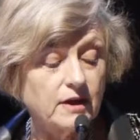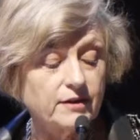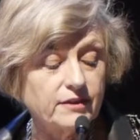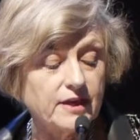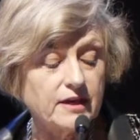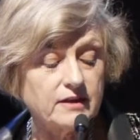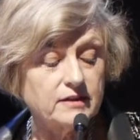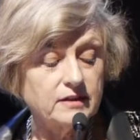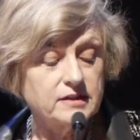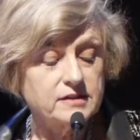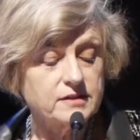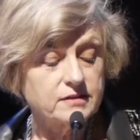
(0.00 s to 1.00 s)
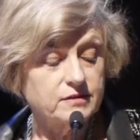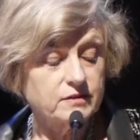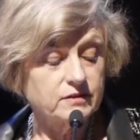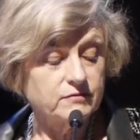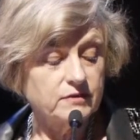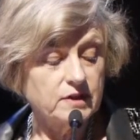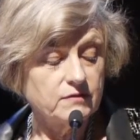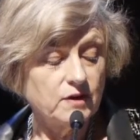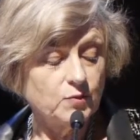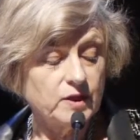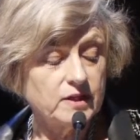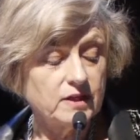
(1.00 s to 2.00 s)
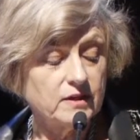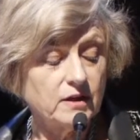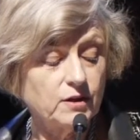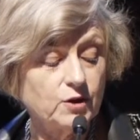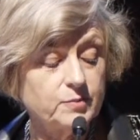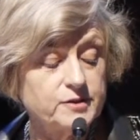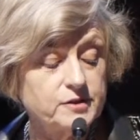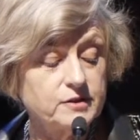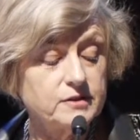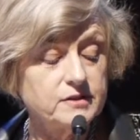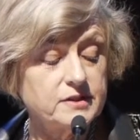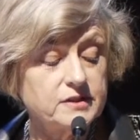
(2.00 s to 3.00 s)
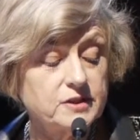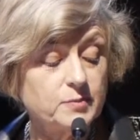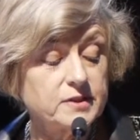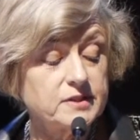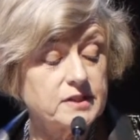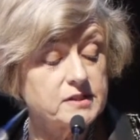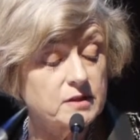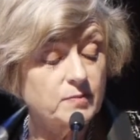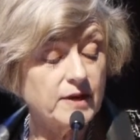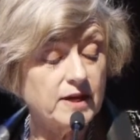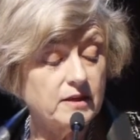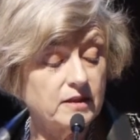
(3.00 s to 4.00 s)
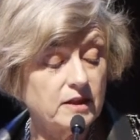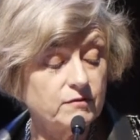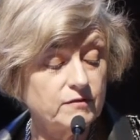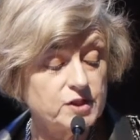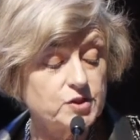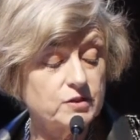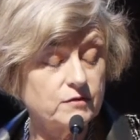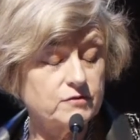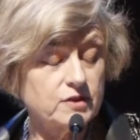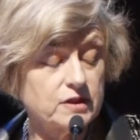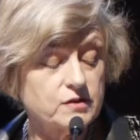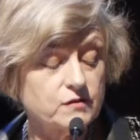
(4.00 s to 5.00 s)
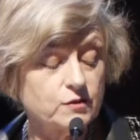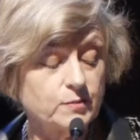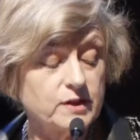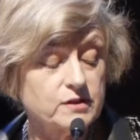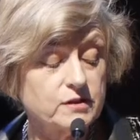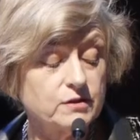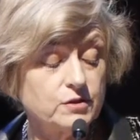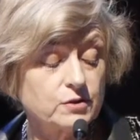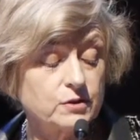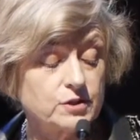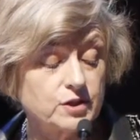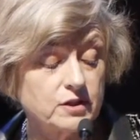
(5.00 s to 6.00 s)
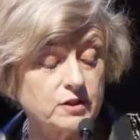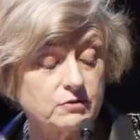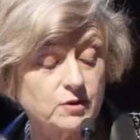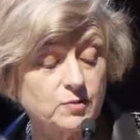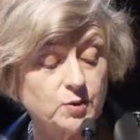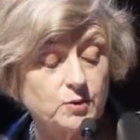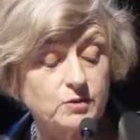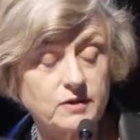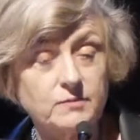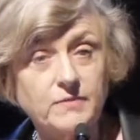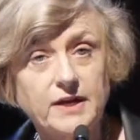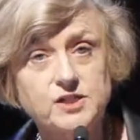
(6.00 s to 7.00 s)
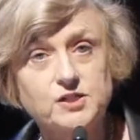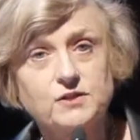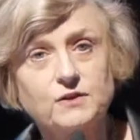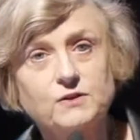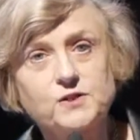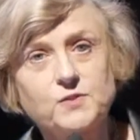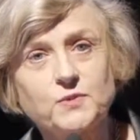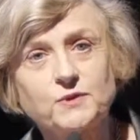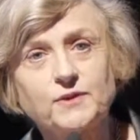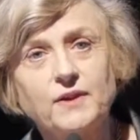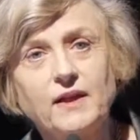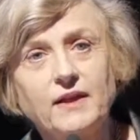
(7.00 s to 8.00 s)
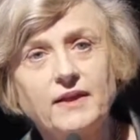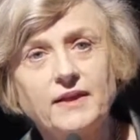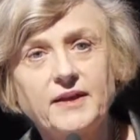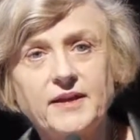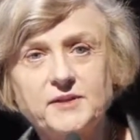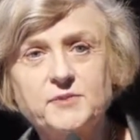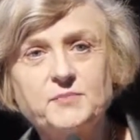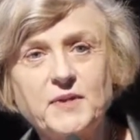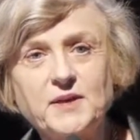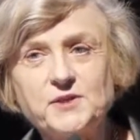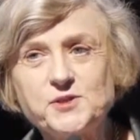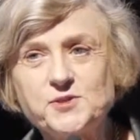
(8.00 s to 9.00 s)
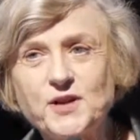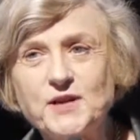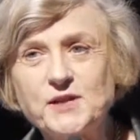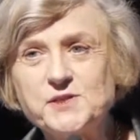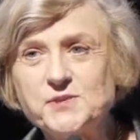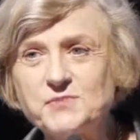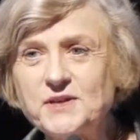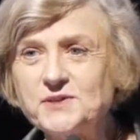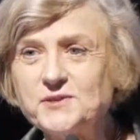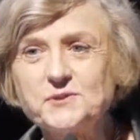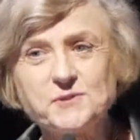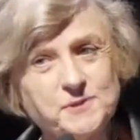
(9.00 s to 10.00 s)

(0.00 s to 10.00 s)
I thank Liz and John for giving Wendy and I the opportunity to participate in their vision of transforming St George into a more compassionate hospital, and may this training spread to